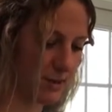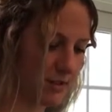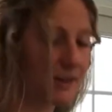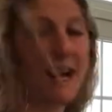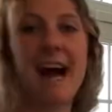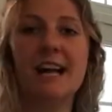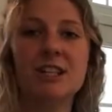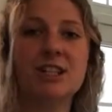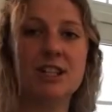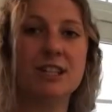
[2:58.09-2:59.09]
If you're
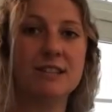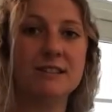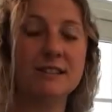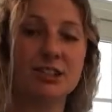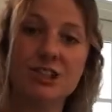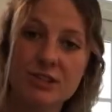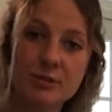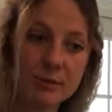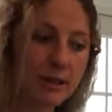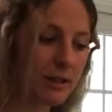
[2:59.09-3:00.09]
adding cheese, cheese will
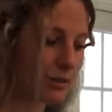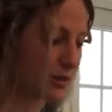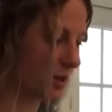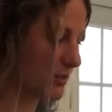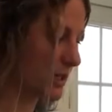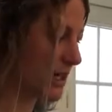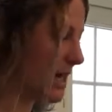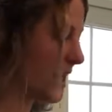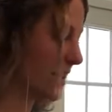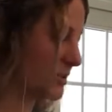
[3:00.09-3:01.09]
be a little salty
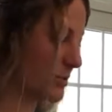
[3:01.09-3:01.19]
as